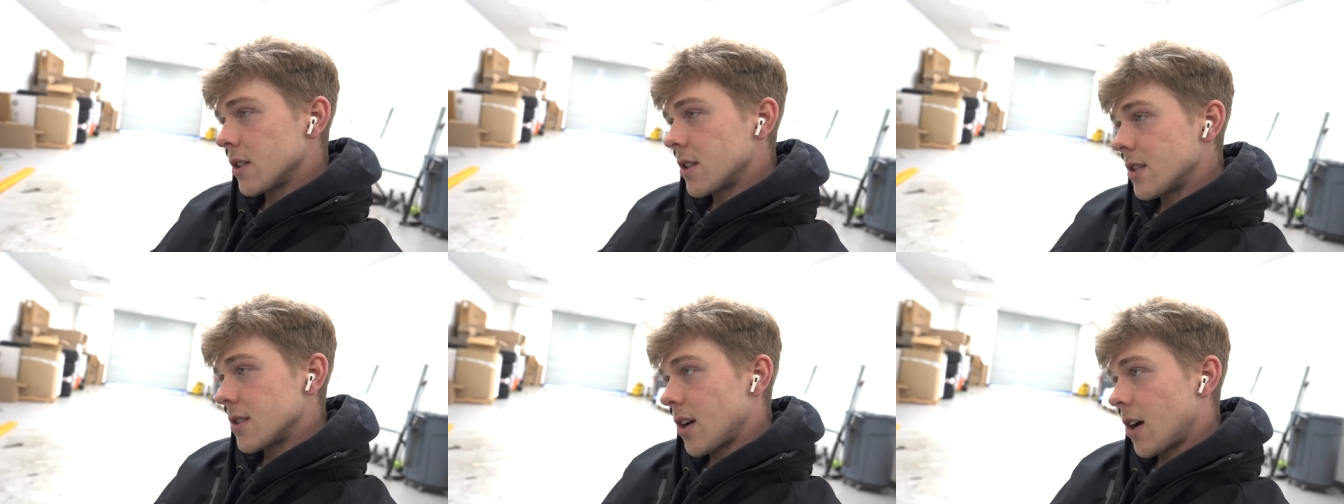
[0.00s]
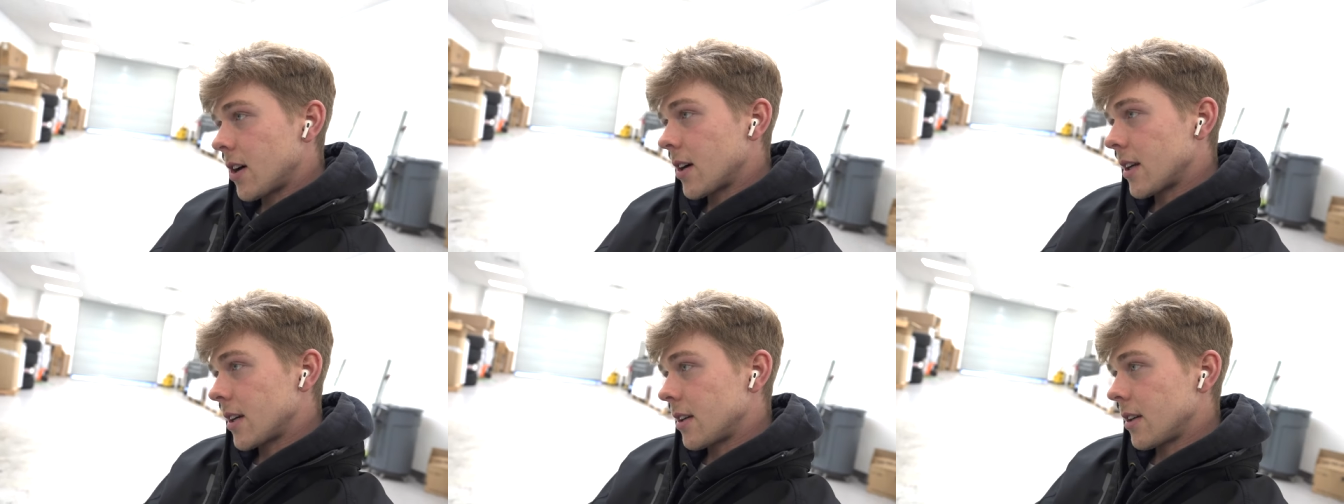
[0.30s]
just
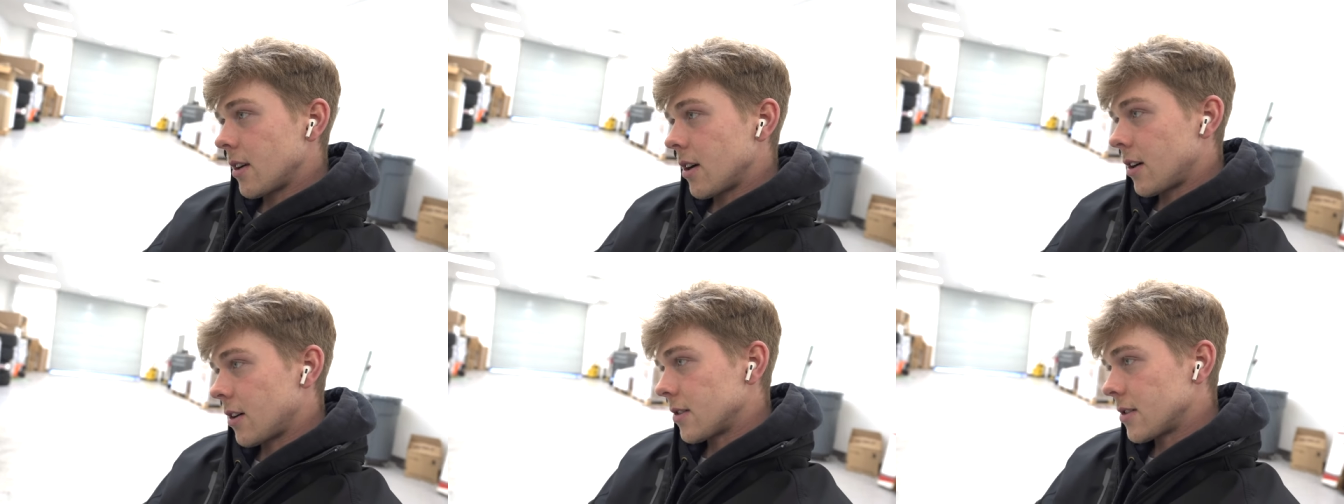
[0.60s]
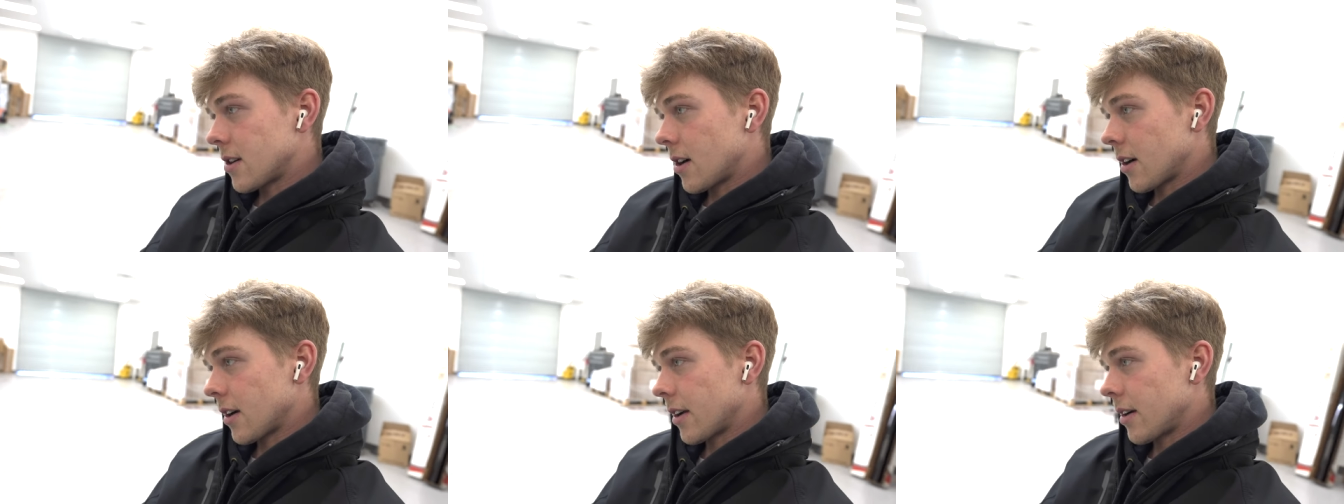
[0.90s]
talking to y'all and
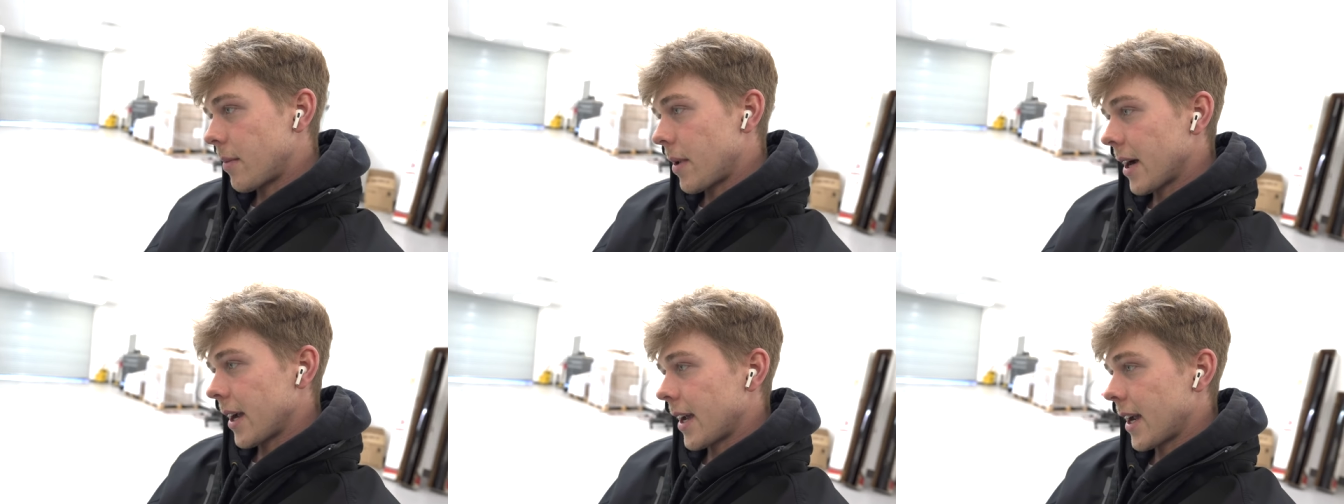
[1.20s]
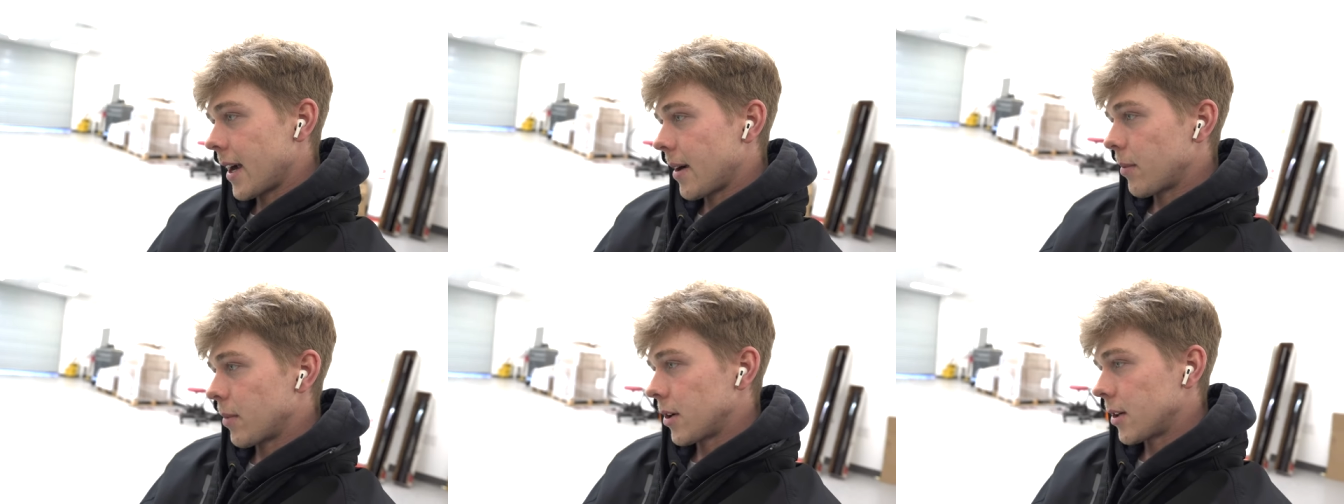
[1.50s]
talking to my
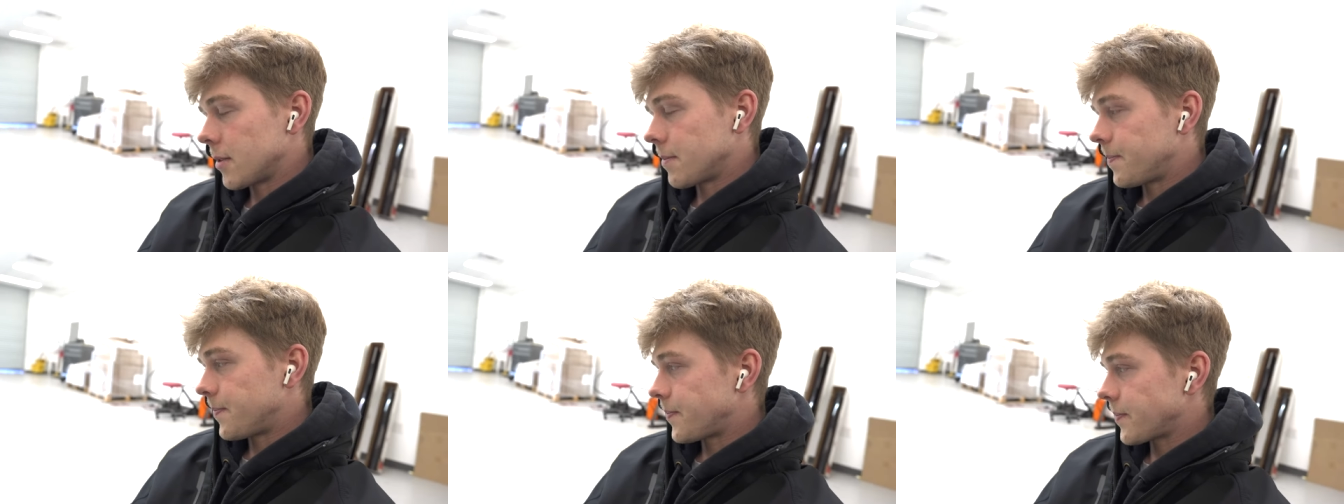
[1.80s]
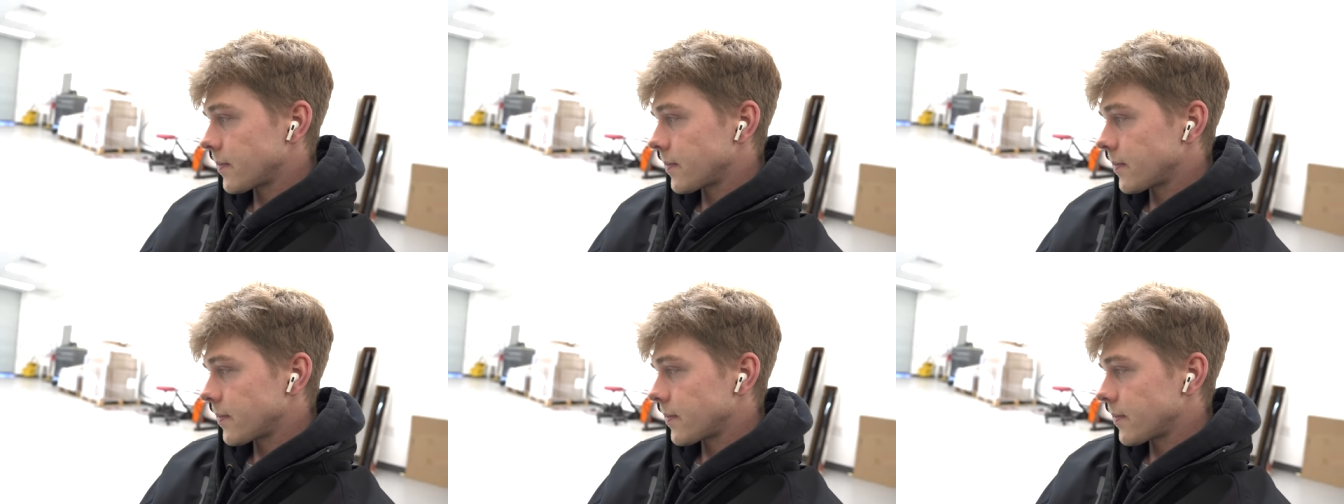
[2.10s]
camera.